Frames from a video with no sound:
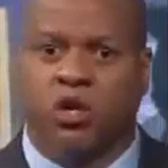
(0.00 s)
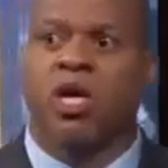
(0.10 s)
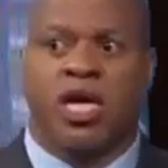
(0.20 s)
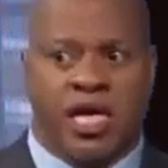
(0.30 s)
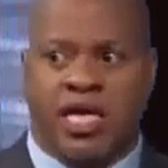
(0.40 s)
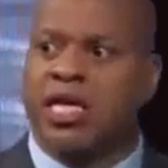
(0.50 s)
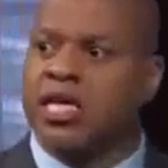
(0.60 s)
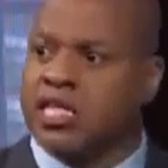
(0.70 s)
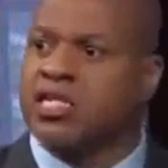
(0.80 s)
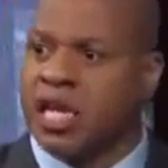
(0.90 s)
So
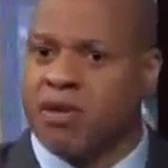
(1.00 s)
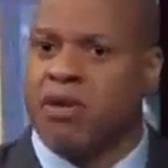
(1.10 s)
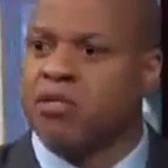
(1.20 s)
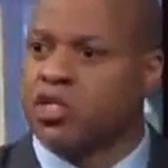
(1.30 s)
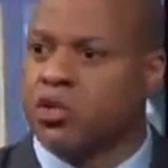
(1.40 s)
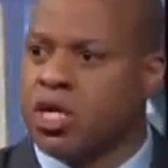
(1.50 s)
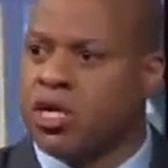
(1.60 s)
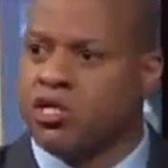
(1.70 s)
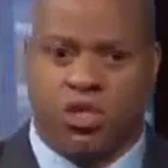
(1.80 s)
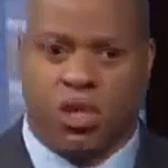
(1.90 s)
he does have immaturity
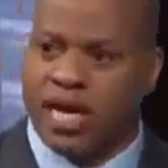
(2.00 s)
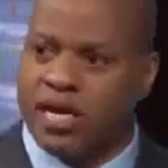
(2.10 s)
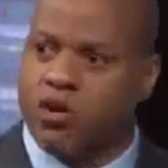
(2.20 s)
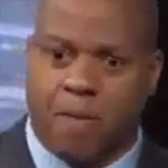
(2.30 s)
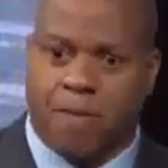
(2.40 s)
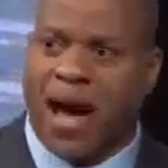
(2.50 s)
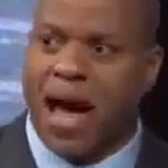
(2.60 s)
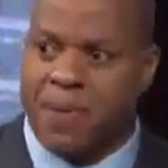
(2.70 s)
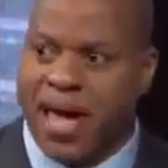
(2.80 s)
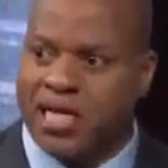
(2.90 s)
issues. I'm not going to
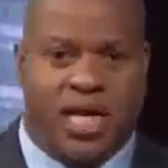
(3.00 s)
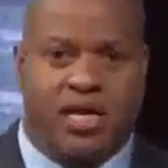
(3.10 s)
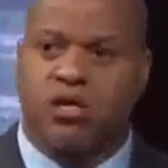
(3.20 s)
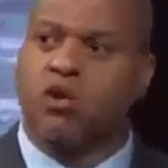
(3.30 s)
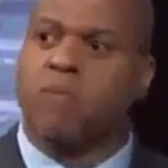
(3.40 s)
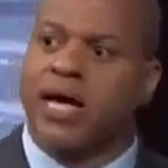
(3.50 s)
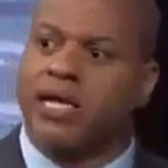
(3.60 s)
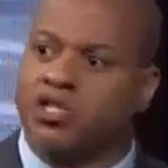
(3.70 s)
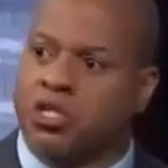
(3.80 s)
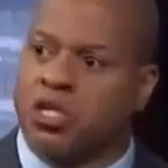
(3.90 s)
bypass that, and
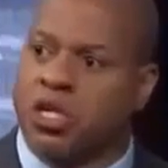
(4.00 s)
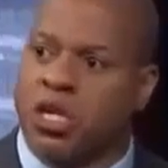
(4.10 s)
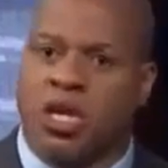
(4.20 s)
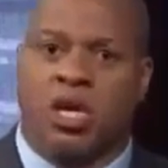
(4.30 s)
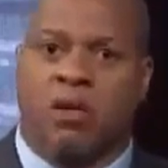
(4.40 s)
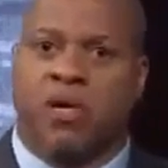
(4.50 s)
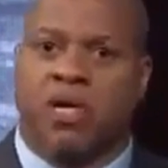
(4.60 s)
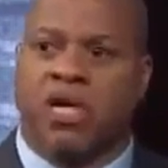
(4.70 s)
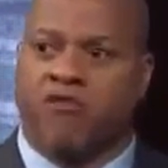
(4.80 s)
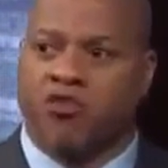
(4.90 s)
nobody should.
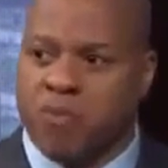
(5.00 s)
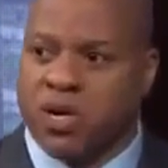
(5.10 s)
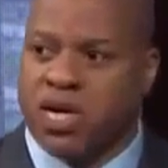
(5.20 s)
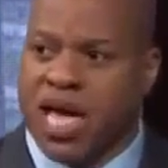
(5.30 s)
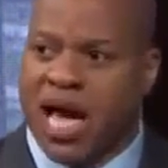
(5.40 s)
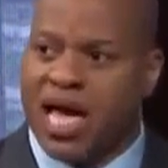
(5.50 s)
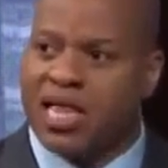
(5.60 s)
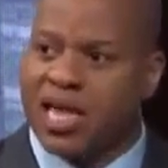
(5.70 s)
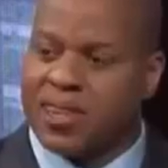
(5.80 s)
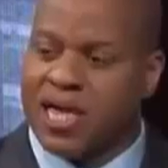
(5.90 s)
But if you bring a guy
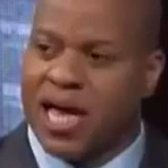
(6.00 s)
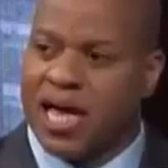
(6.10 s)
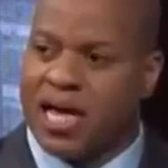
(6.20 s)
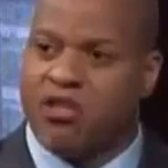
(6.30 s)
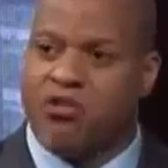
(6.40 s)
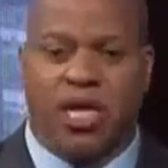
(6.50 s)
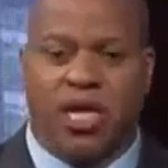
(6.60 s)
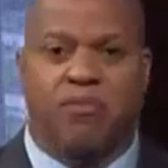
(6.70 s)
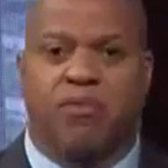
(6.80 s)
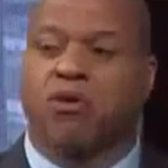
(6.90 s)
in like that and you
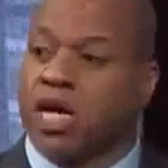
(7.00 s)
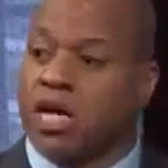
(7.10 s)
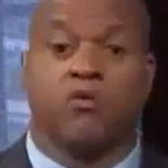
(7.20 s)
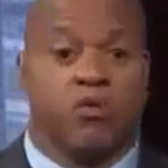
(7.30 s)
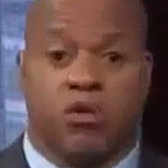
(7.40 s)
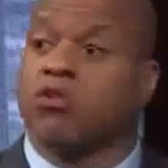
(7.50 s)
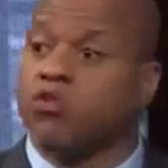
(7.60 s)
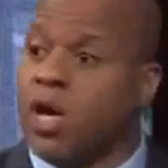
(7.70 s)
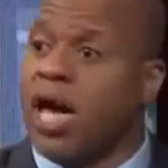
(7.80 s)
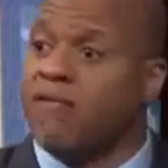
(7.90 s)
let him know,
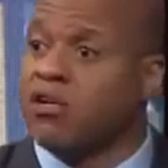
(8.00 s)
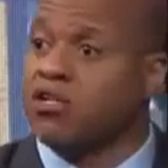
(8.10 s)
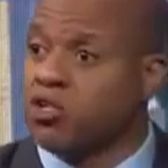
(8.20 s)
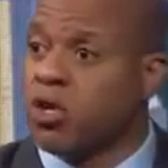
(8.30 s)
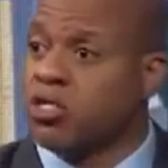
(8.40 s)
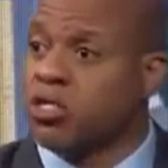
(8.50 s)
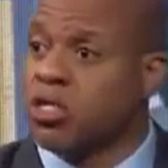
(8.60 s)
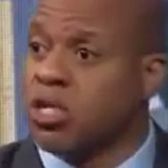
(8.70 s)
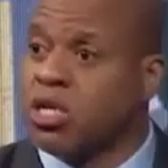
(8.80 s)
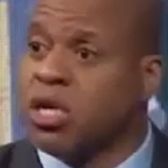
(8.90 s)
you have our
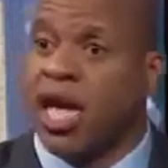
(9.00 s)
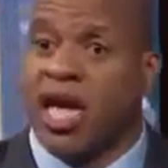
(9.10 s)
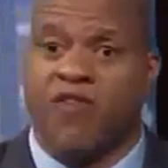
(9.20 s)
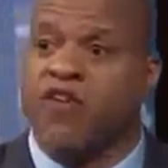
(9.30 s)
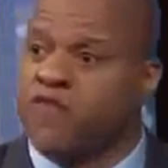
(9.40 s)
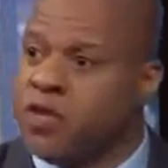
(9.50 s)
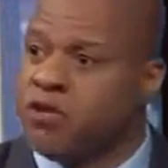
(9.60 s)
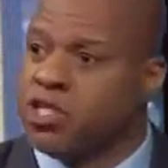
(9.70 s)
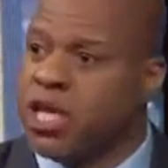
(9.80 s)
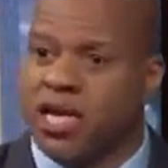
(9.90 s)
trust. And if he
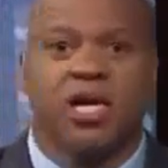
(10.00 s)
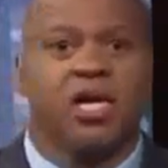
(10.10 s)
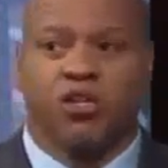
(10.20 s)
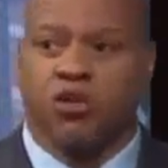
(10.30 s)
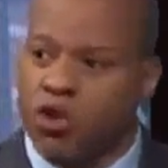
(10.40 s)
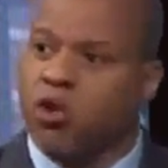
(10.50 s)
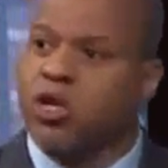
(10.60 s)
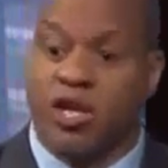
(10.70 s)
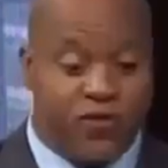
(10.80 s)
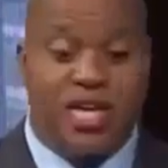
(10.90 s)
feels that,
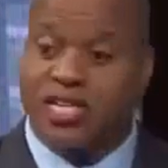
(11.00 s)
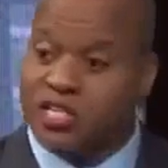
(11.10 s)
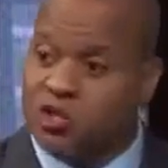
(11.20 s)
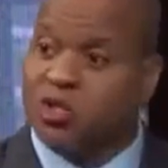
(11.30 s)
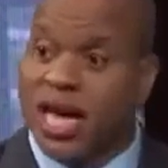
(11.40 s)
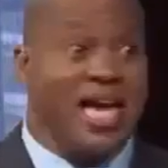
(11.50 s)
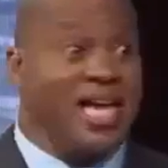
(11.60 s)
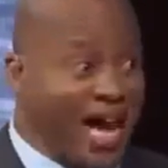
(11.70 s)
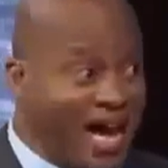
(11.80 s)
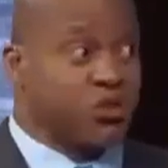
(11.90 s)
if he can do that
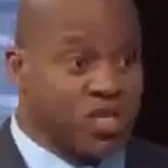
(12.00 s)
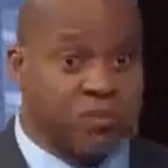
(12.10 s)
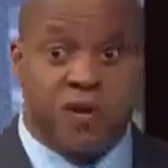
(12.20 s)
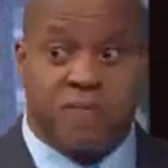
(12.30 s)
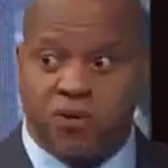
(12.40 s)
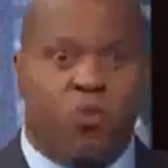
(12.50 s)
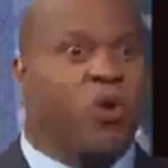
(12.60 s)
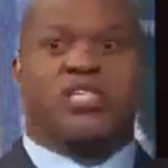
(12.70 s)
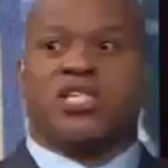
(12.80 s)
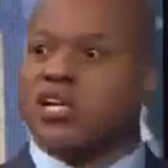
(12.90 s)
and not trust people,
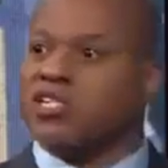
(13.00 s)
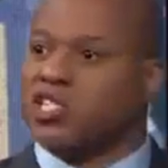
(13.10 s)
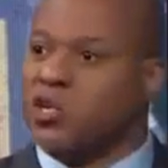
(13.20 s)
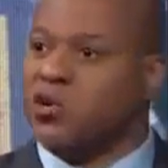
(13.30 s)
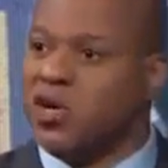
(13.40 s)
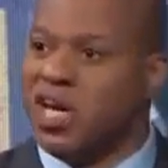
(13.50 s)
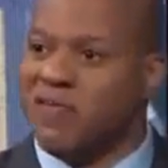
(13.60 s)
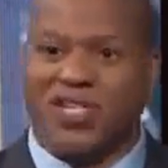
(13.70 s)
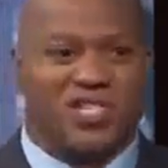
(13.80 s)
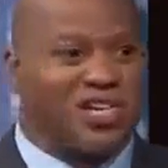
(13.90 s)
what is he going to do
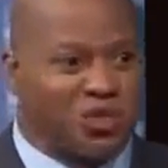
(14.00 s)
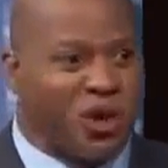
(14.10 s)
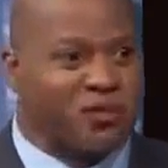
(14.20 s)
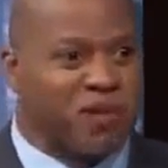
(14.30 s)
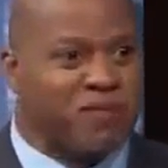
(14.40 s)
if he's going to trust